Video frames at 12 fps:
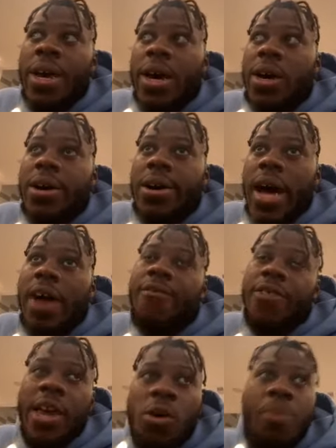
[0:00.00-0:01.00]
I
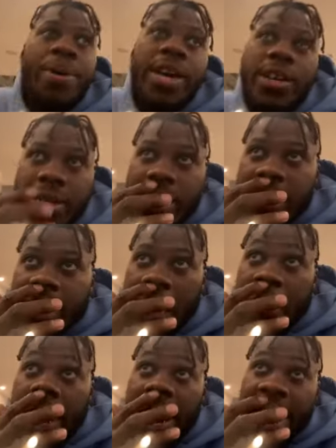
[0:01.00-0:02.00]
feel like with bigger cities,
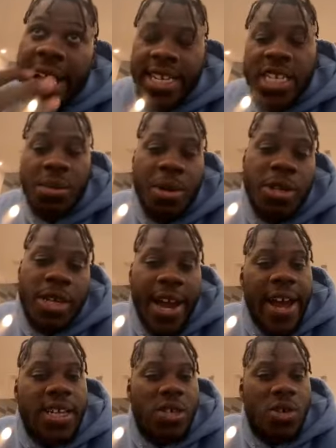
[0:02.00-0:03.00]
I'm glad I got to experience
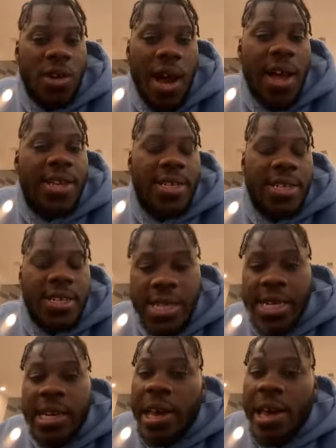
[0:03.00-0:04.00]
like actual college
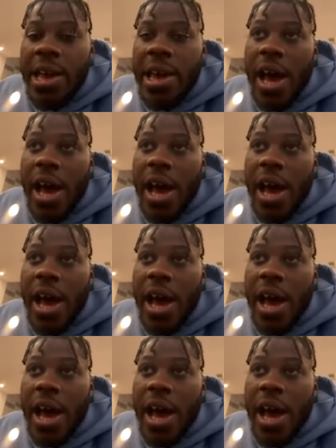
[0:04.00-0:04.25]
city.